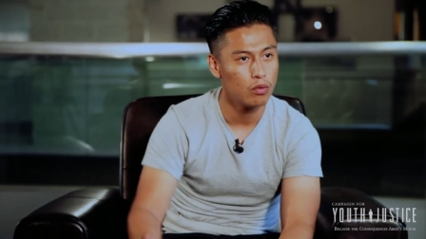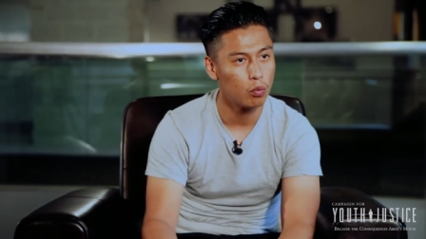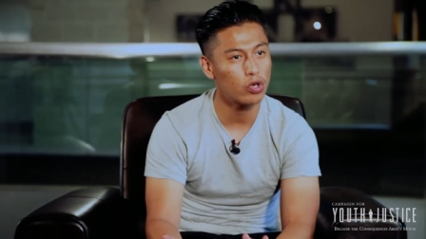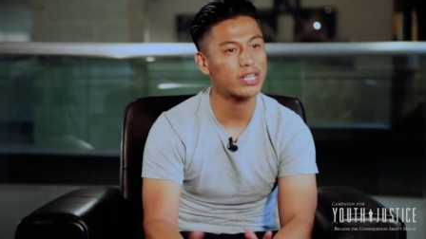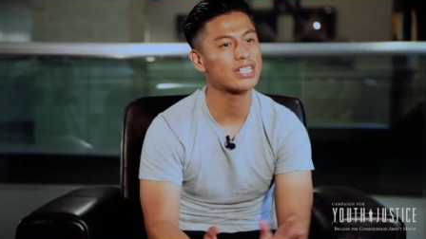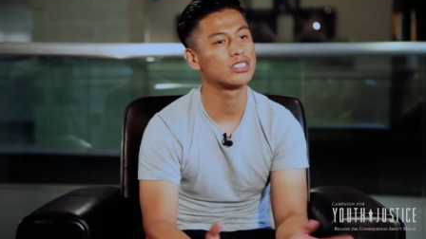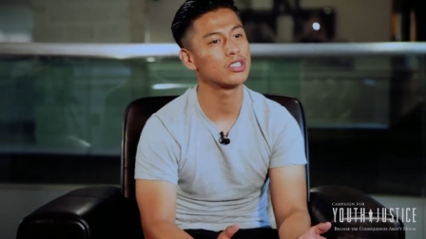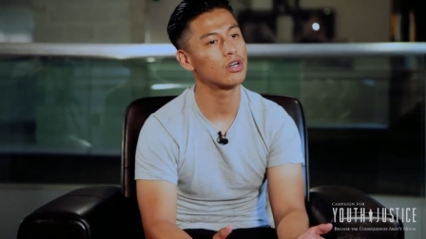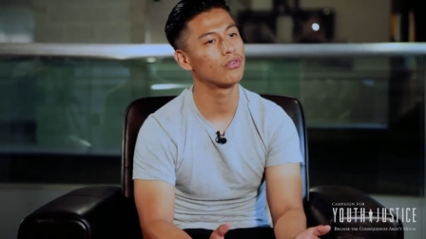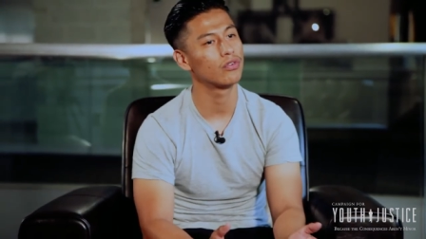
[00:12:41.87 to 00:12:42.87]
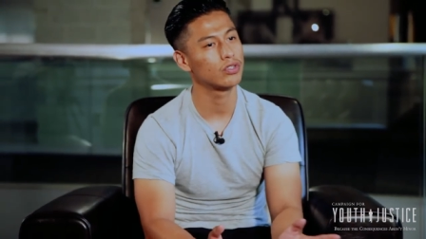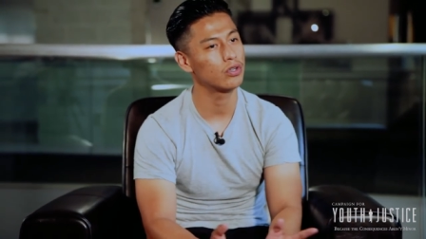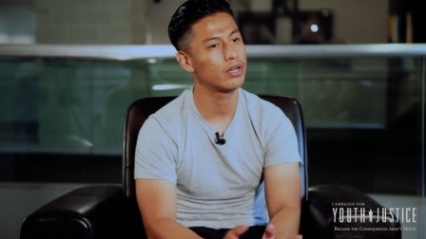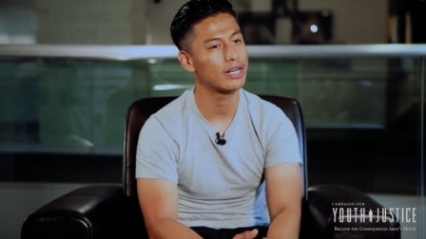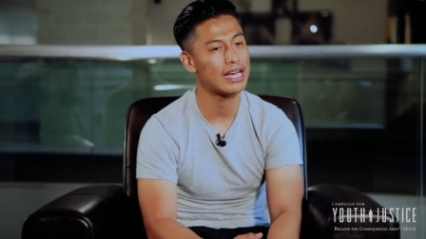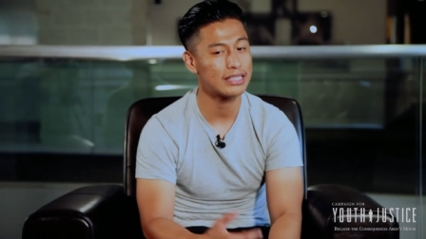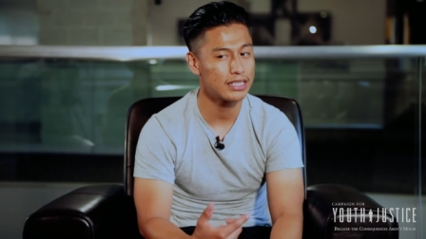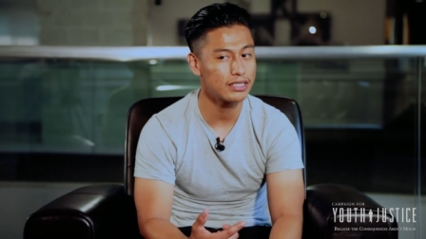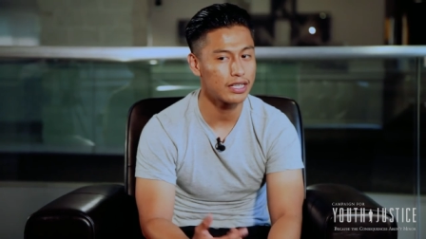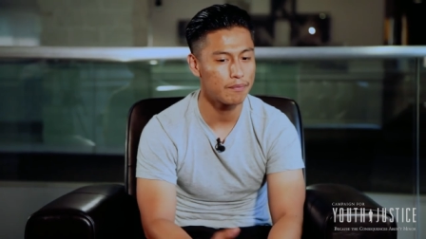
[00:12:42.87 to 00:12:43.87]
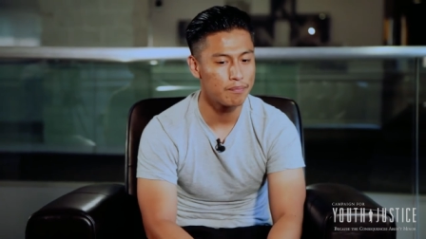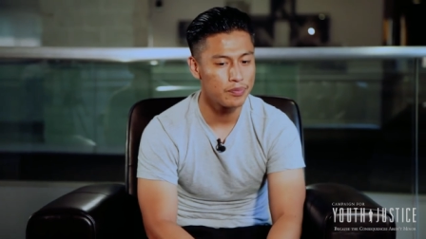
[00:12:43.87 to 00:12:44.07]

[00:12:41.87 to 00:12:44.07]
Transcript: what can serve? You know, and I think that